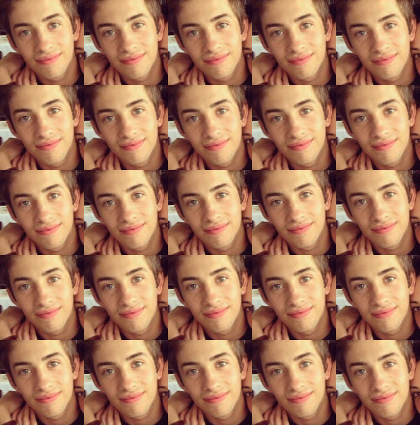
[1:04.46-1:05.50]

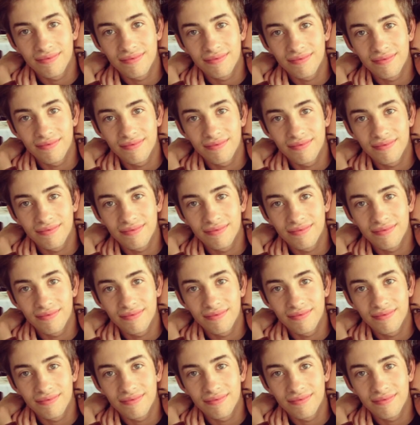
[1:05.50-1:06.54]

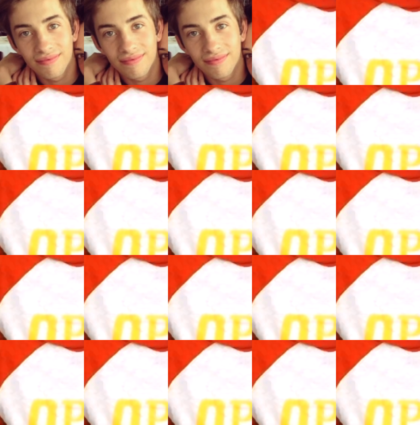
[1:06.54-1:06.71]
(silent)